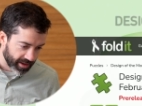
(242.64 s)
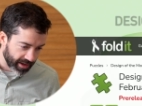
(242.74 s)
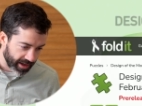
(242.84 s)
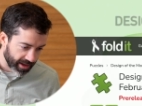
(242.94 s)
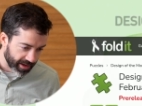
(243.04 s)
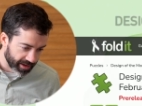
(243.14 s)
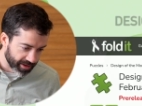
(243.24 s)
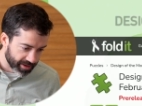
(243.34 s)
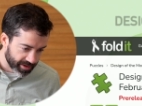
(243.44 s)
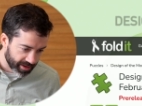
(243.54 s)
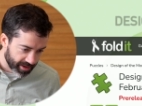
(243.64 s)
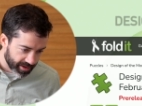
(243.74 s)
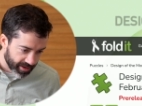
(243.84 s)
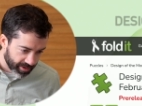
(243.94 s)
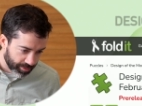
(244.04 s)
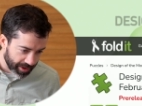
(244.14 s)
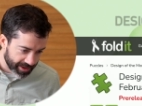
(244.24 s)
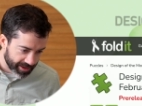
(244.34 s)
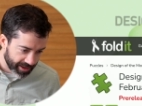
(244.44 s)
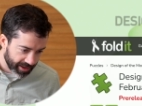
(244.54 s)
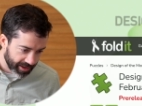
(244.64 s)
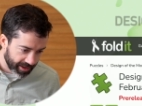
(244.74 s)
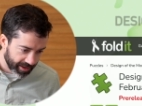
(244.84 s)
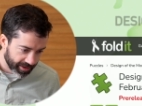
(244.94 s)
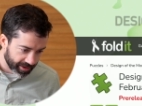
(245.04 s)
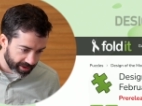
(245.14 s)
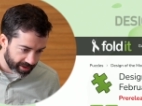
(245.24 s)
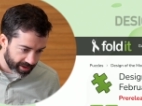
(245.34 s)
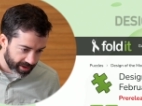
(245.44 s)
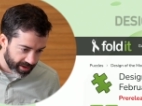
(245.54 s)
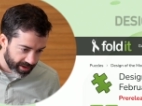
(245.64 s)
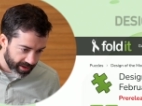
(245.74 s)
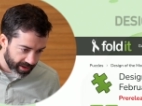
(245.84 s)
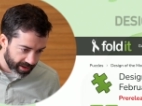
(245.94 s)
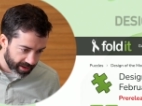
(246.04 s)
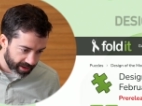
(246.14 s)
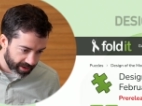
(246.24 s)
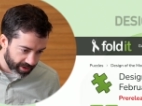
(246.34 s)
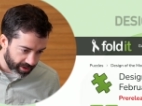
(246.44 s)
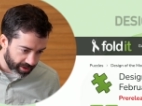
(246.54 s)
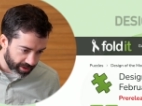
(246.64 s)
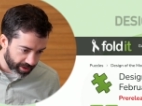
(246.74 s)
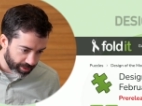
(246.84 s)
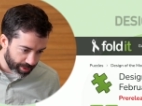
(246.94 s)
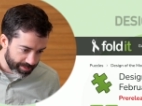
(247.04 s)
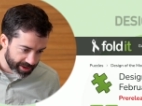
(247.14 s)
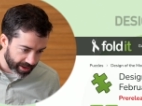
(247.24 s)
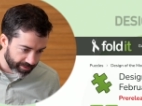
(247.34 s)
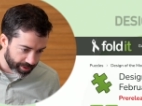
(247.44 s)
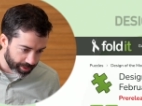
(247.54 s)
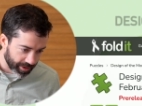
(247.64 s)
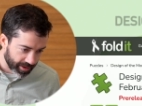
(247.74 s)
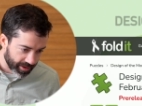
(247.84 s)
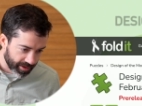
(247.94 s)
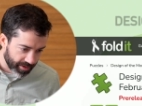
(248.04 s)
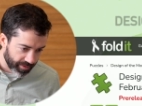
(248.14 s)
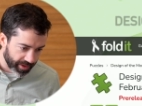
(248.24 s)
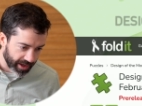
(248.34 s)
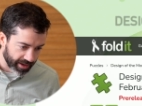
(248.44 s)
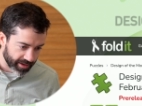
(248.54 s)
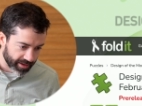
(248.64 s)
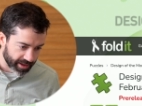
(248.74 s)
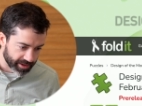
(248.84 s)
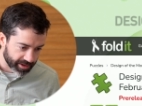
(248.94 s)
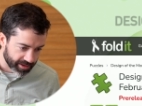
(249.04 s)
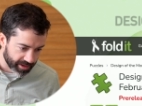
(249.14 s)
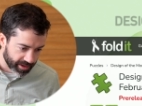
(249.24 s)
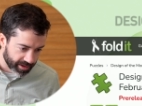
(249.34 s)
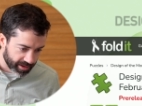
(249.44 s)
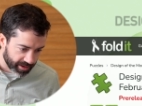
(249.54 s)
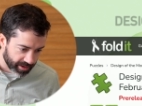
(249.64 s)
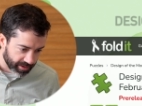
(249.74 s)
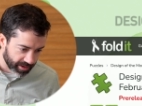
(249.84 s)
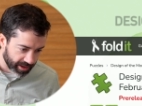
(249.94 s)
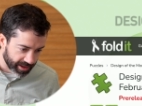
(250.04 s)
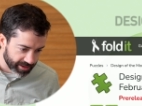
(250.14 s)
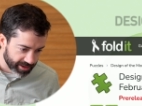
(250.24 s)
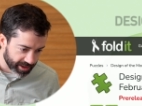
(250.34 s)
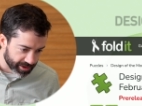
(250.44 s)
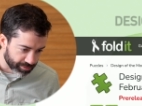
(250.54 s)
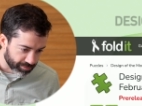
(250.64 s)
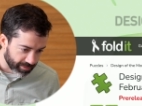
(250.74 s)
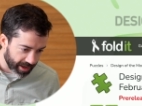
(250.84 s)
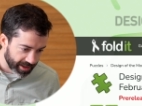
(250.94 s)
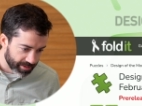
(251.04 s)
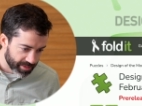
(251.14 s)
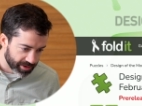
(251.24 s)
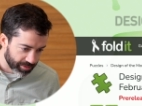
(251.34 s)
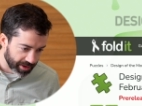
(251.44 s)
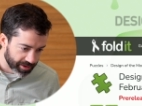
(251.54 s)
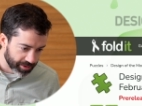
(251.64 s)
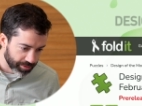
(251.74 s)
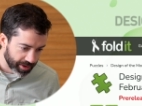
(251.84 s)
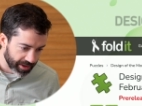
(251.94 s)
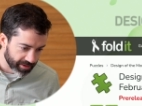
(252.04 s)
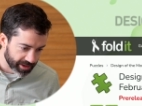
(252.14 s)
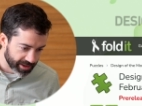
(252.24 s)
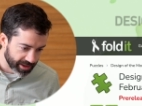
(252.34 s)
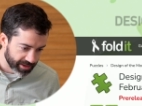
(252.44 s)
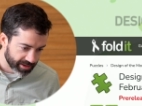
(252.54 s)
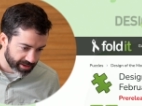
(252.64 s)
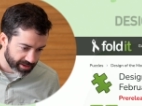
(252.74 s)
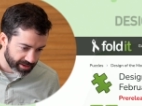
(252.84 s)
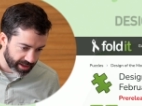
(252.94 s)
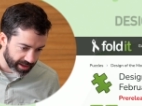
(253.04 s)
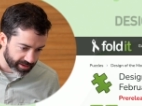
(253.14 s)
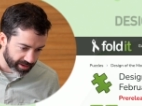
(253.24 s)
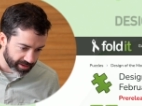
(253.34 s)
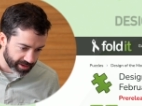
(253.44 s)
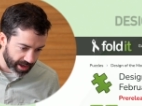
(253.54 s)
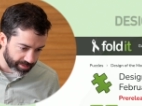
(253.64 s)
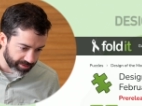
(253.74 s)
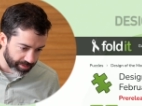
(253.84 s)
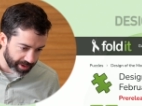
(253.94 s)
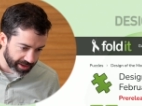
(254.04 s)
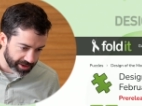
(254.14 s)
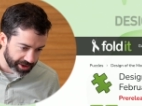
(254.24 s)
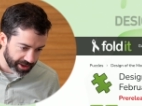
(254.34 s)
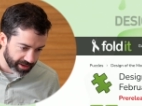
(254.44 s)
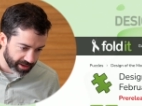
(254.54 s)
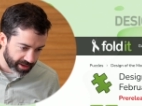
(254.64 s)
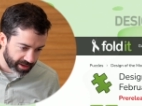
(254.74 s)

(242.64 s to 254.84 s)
And we see here in our website viewer that this ligand sits right in between two helices stacked on top of a beta sheet.